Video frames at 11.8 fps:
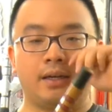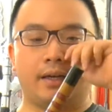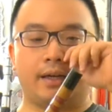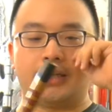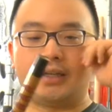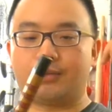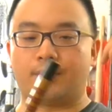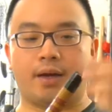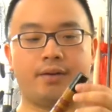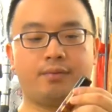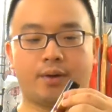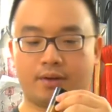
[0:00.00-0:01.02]
And that's
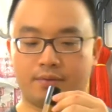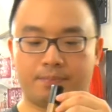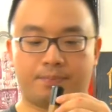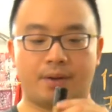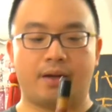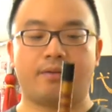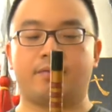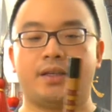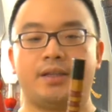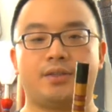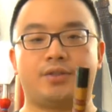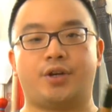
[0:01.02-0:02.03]
why when you play with
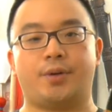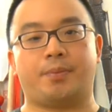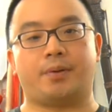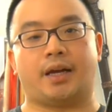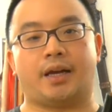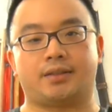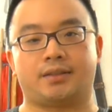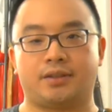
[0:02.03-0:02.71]
these cheaper decks,